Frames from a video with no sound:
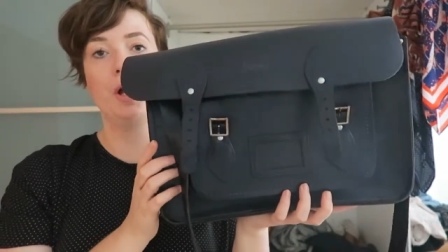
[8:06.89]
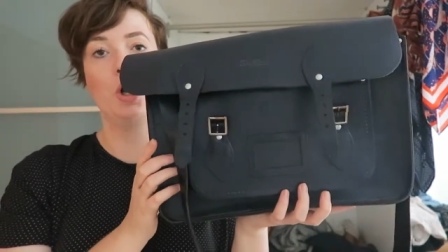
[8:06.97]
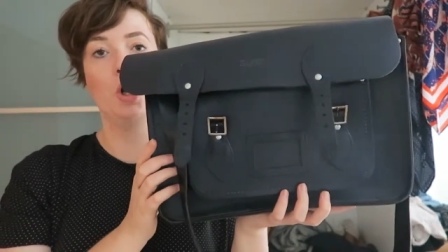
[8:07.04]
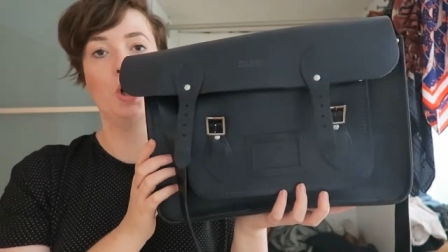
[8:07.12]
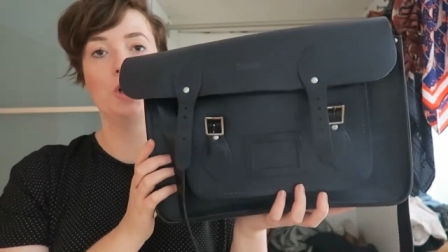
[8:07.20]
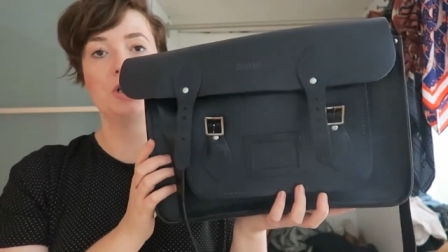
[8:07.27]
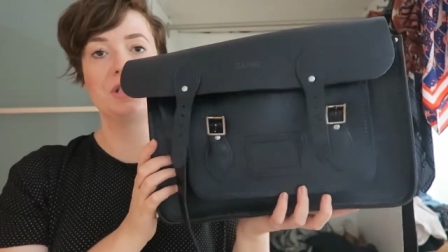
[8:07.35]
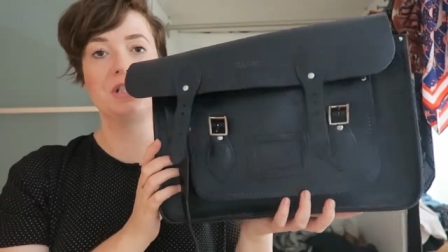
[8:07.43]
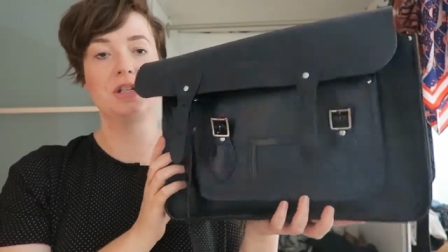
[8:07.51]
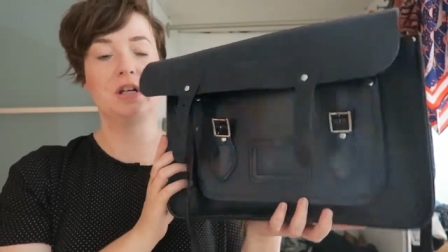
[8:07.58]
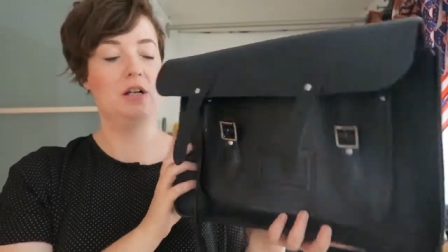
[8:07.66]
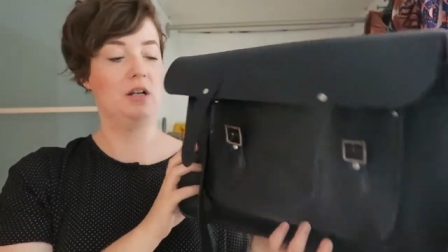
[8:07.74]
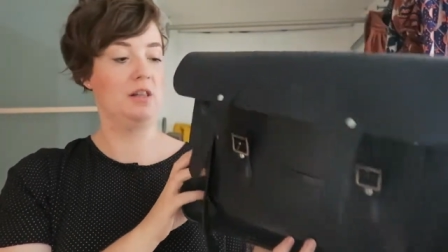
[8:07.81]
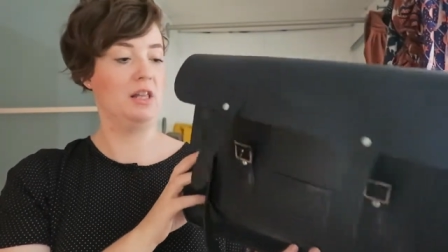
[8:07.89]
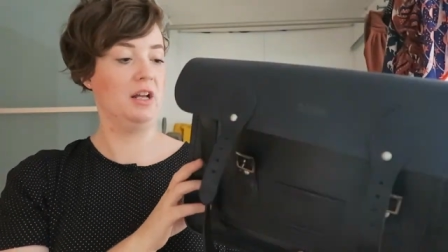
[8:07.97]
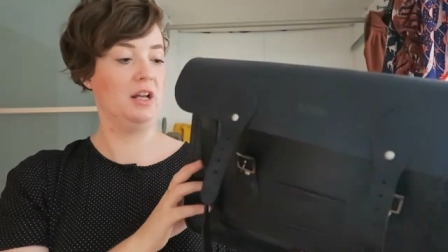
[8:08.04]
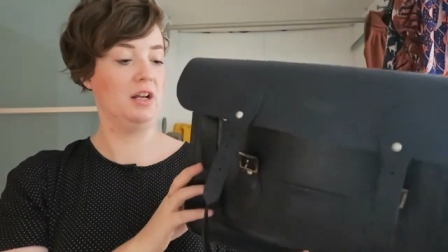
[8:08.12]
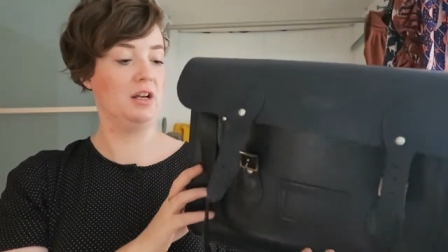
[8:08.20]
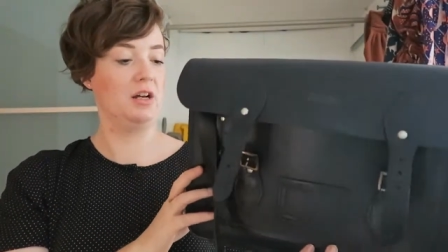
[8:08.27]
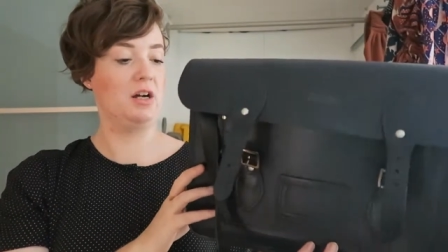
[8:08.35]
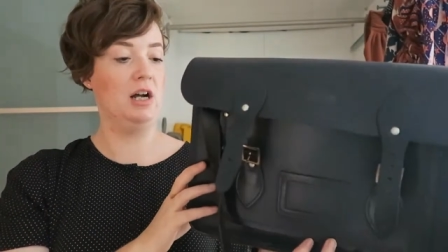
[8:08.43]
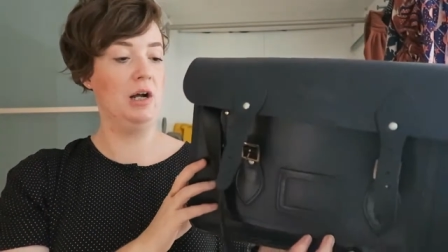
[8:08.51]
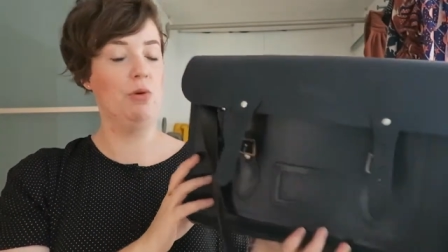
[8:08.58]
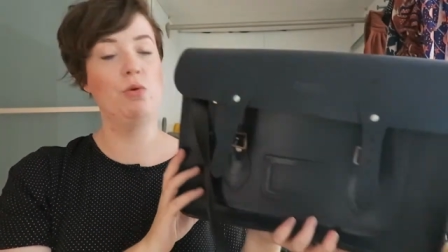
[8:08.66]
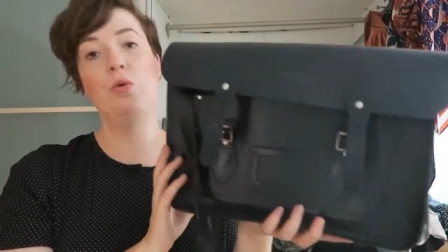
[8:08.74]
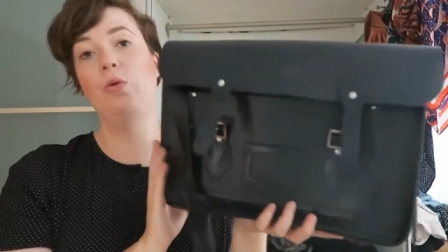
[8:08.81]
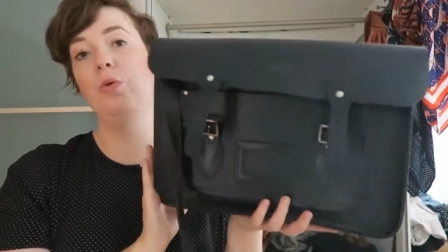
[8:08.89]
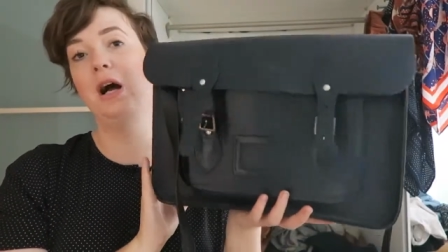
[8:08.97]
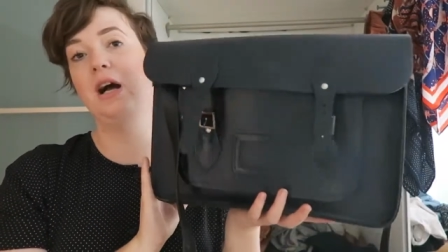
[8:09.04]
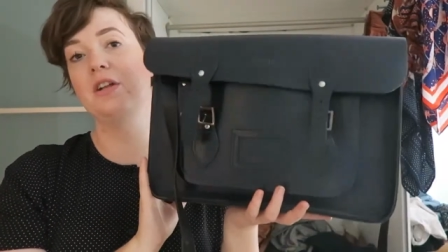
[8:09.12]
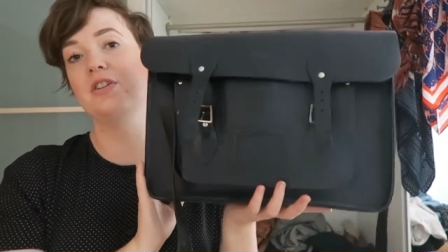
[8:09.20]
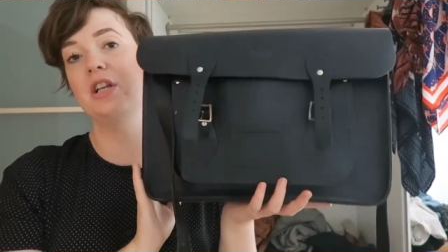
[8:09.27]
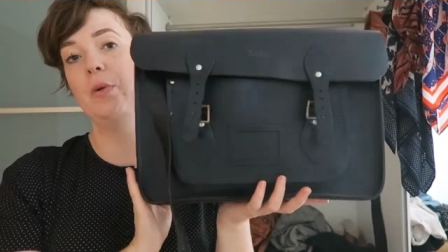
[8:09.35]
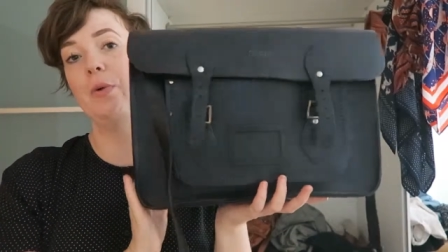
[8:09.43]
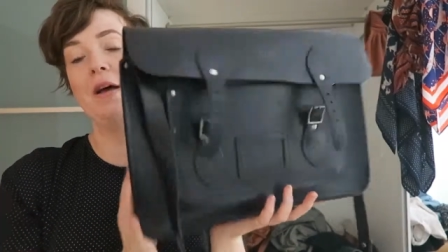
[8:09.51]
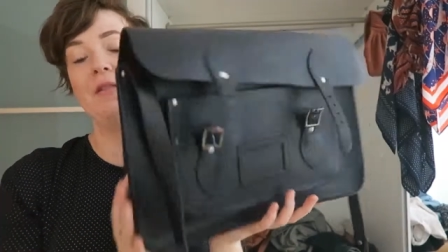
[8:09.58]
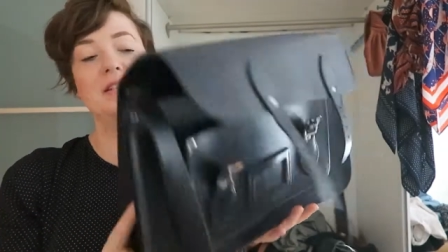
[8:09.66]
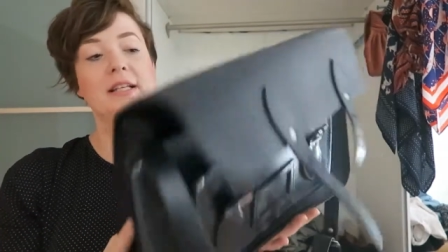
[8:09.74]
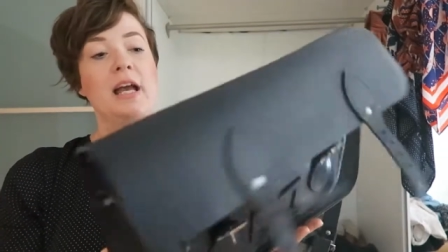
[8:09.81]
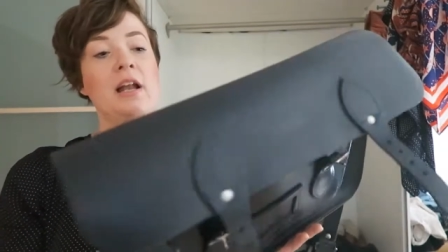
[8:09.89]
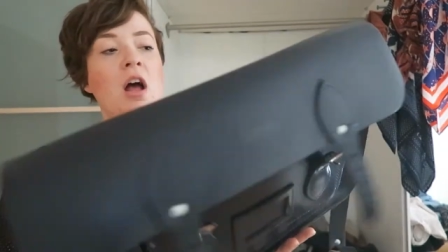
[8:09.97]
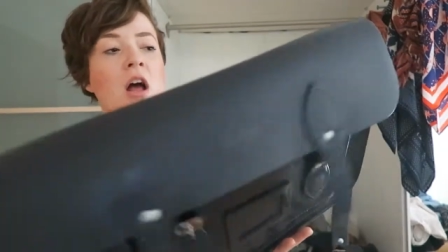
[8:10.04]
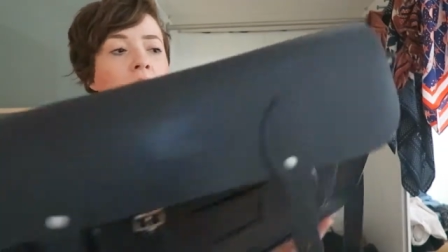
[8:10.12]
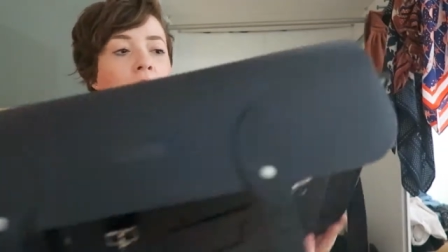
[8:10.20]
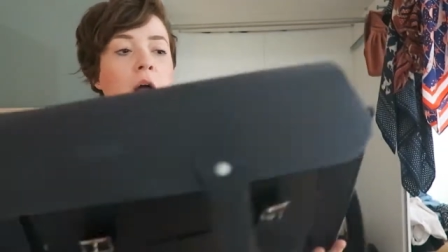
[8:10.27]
a lot, and I think I will actually wear this again.